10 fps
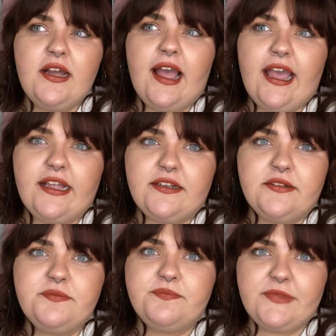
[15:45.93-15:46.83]
And
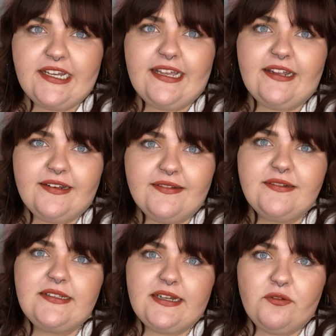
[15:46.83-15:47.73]
again,
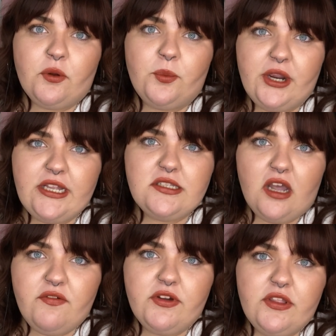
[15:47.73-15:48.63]
several brands
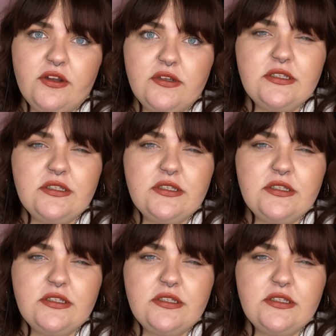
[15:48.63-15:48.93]
offer those.